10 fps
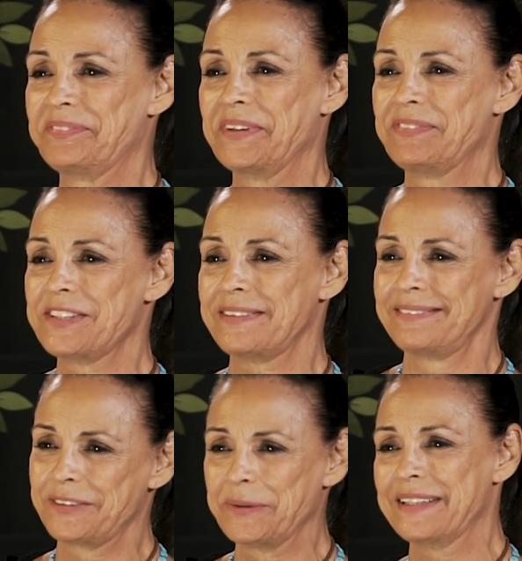
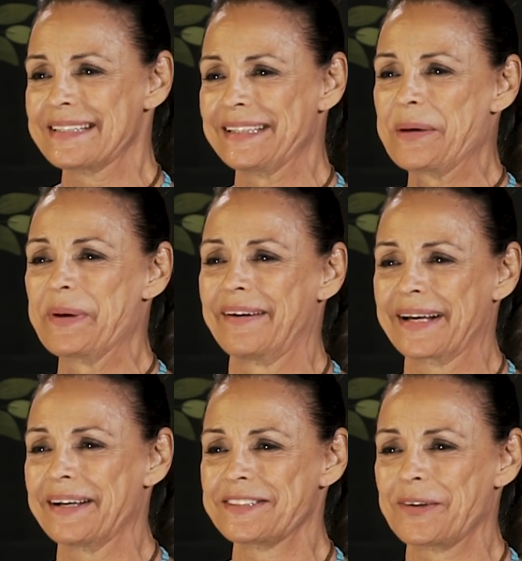52 years in
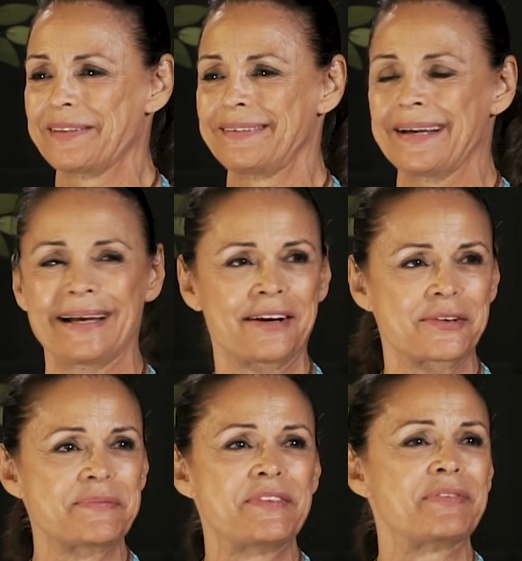America, so the, I
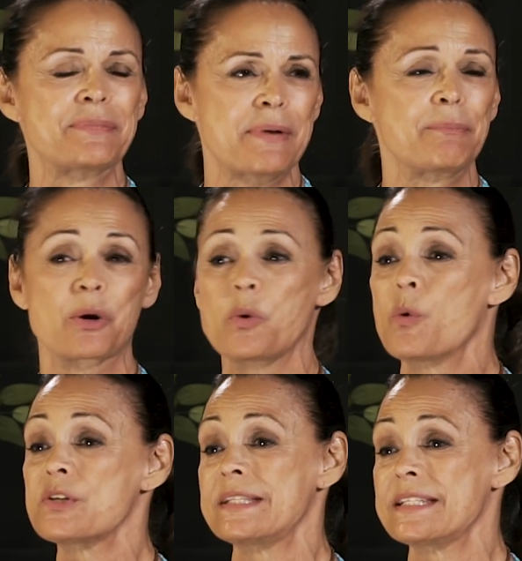don't even remember who
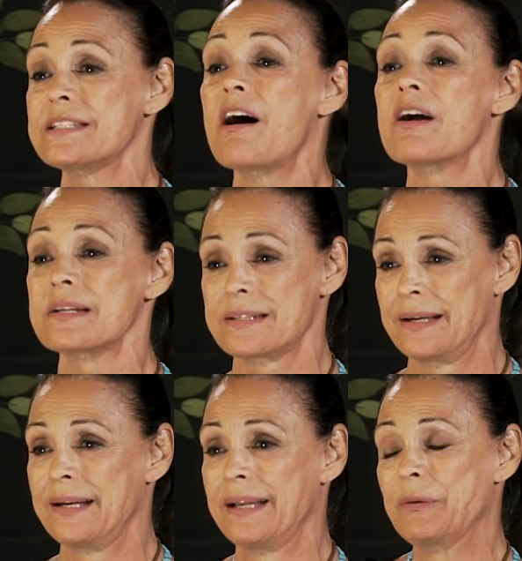was the stars.
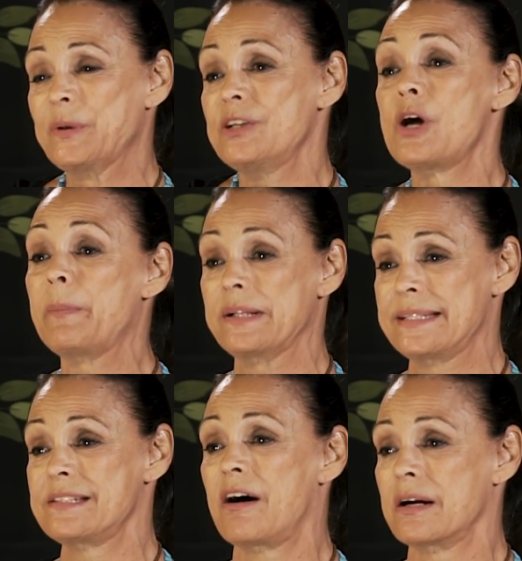We didn't know about
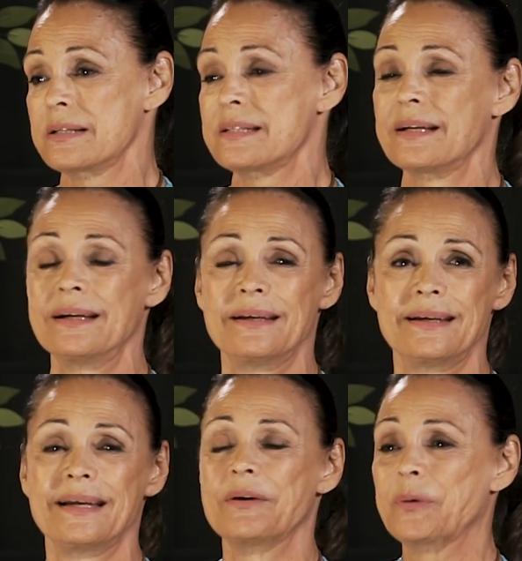stars.
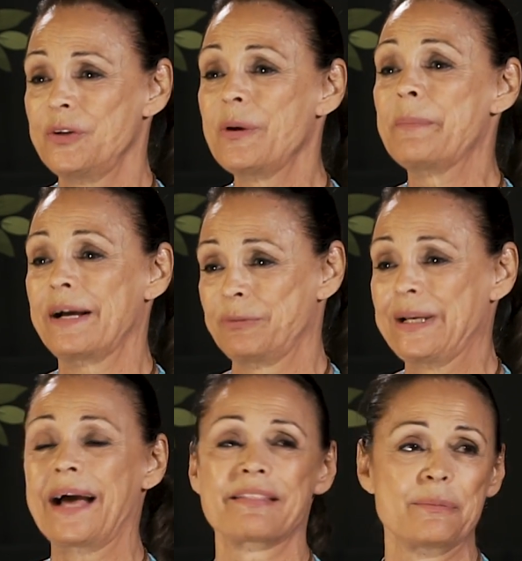Yeah. We knew about
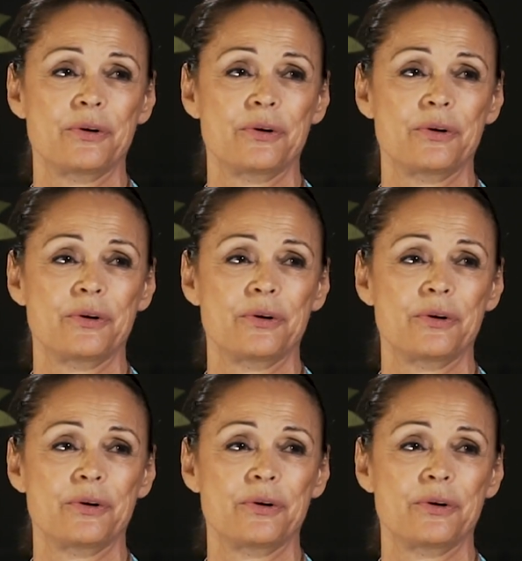we liked the